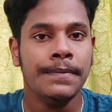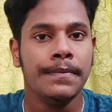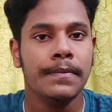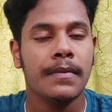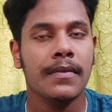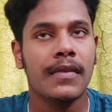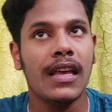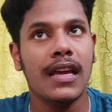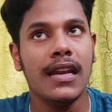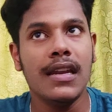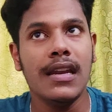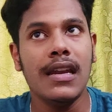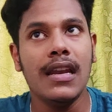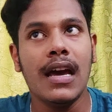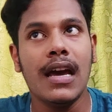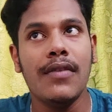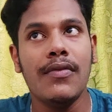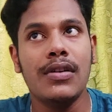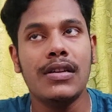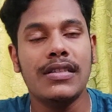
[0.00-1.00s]
Then
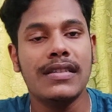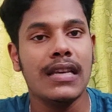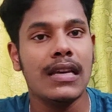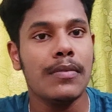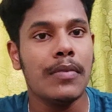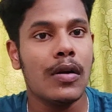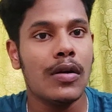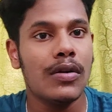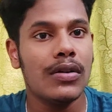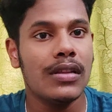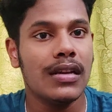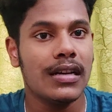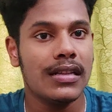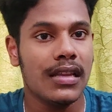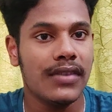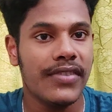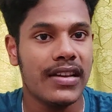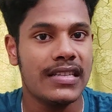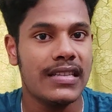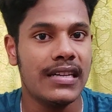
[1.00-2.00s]
I would say about the
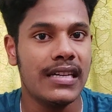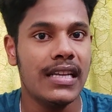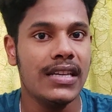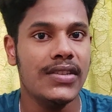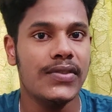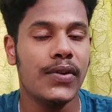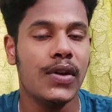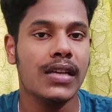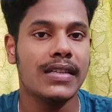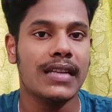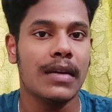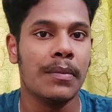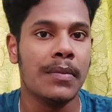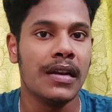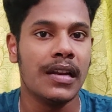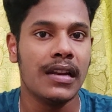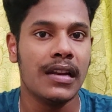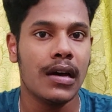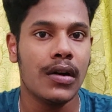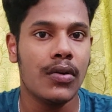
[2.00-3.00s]
other facilities. For example,
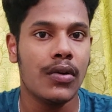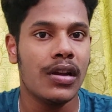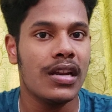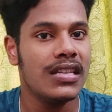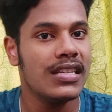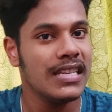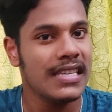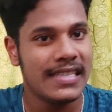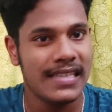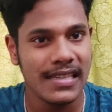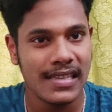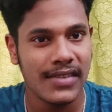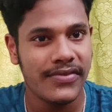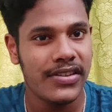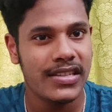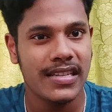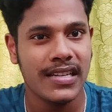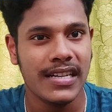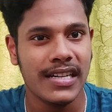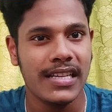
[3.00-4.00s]
in our college, ECG
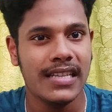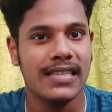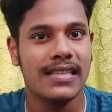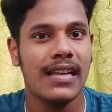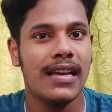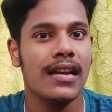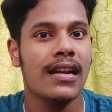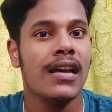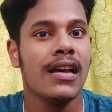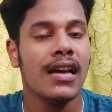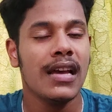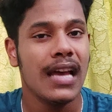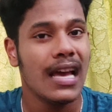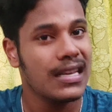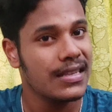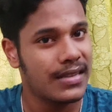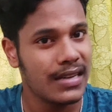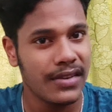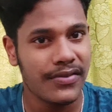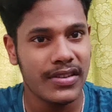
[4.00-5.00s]
facilities there,
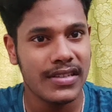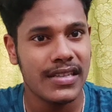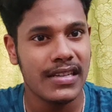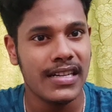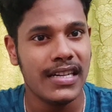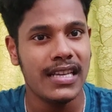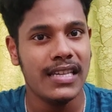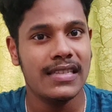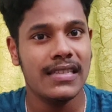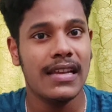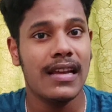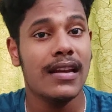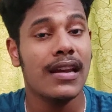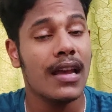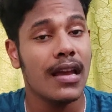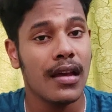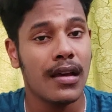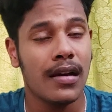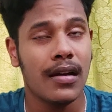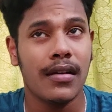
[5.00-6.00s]
X-ray facilities
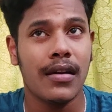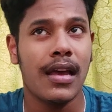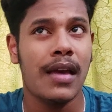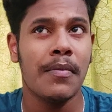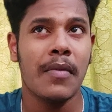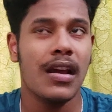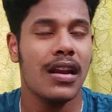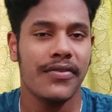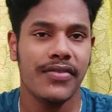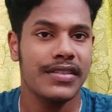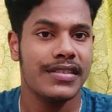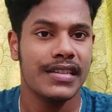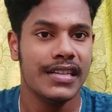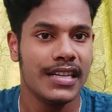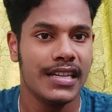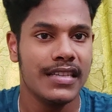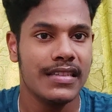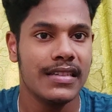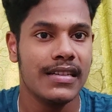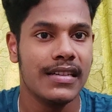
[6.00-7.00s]
there, MRI
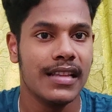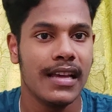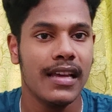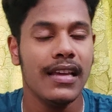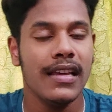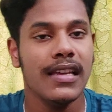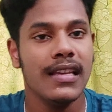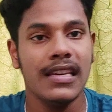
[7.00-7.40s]
facilities in there.